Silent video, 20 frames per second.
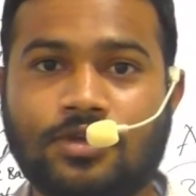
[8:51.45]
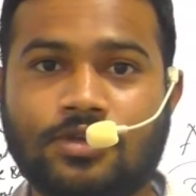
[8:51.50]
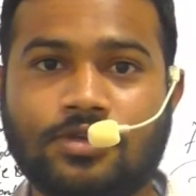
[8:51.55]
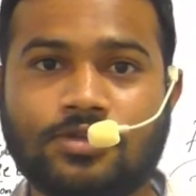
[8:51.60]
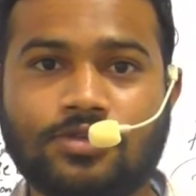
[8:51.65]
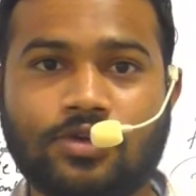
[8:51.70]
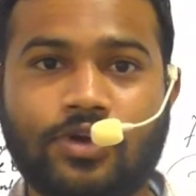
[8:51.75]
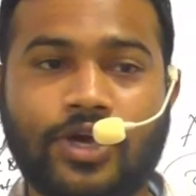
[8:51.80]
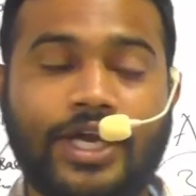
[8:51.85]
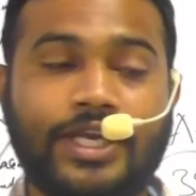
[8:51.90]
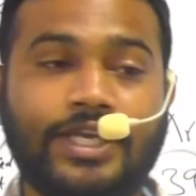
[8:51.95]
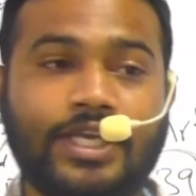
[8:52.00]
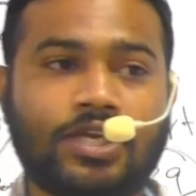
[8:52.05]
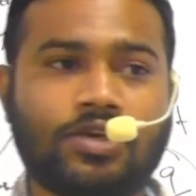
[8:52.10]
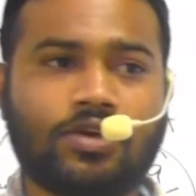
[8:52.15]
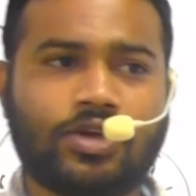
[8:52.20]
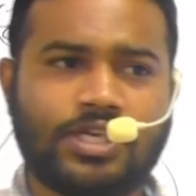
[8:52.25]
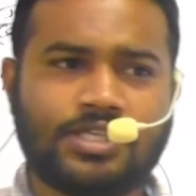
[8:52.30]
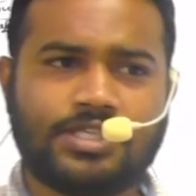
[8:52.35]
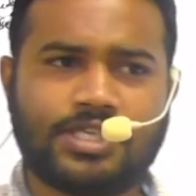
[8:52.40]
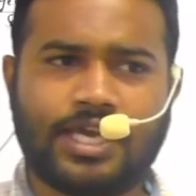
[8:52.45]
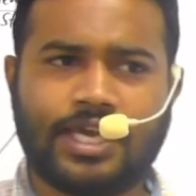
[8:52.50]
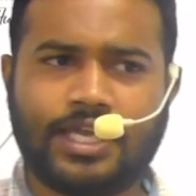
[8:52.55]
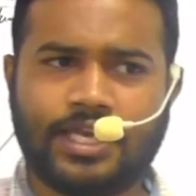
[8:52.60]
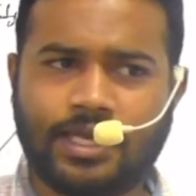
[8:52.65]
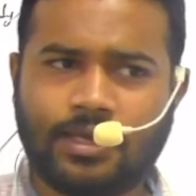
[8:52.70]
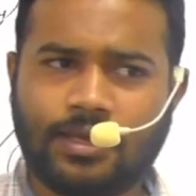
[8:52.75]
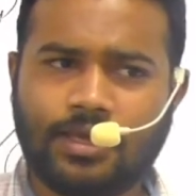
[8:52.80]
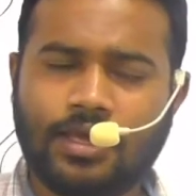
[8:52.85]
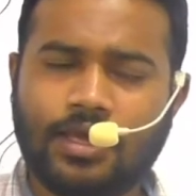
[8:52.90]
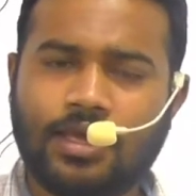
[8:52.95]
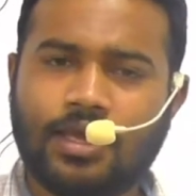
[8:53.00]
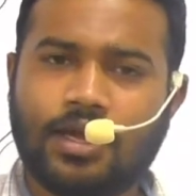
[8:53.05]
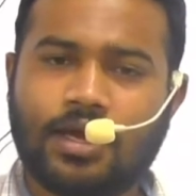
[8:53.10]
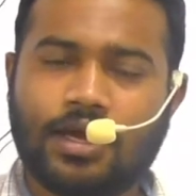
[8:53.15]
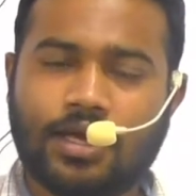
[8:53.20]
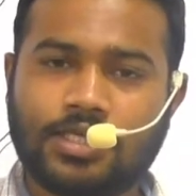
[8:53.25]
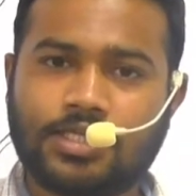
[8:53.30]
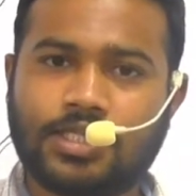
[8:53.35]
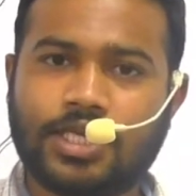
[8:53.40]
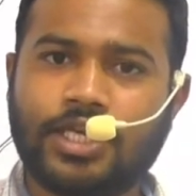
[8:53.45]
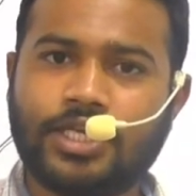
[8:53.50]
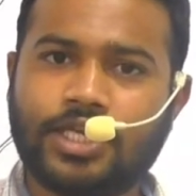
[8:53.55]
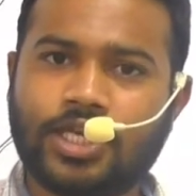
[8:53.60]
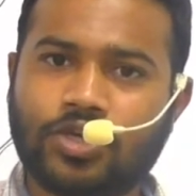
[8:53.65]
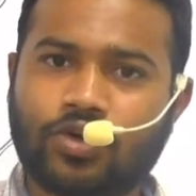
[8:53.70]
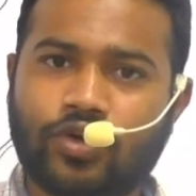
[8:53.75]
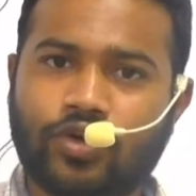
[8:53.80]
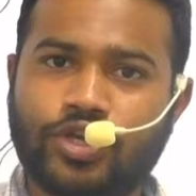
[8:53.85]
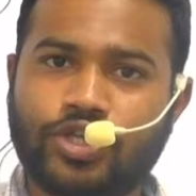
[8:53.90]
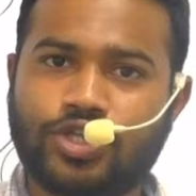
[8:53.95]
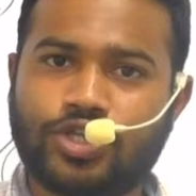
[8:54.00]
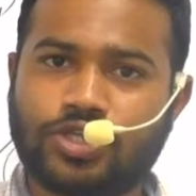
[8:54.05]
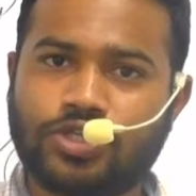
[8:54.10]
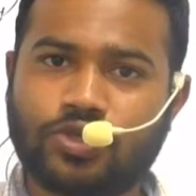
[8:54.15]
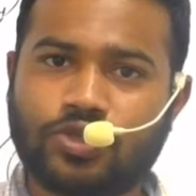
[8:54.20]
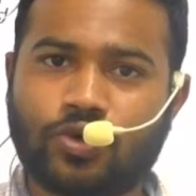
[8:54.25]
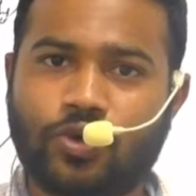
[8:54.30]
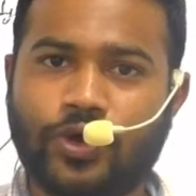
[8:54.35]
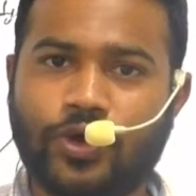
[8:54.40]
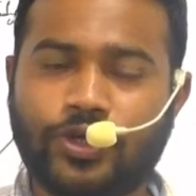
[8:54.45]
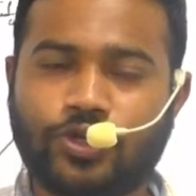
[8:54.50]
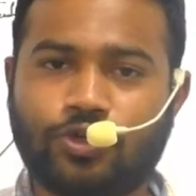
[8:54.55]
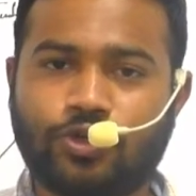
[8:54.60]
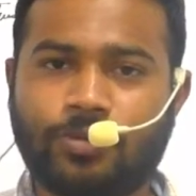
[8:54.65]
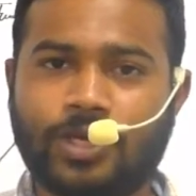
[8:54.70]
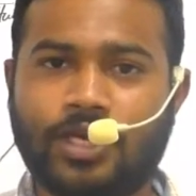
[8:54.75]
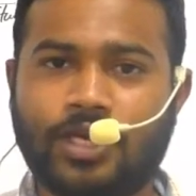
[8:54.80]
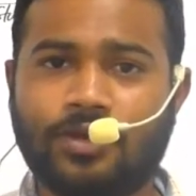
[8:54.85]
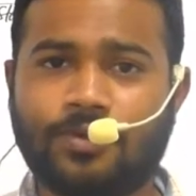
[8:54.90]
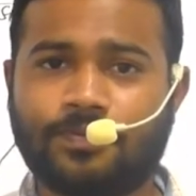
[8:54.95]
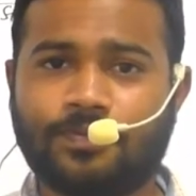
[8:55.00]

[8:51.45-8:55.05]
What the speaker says: So is the Indian Constitution going to be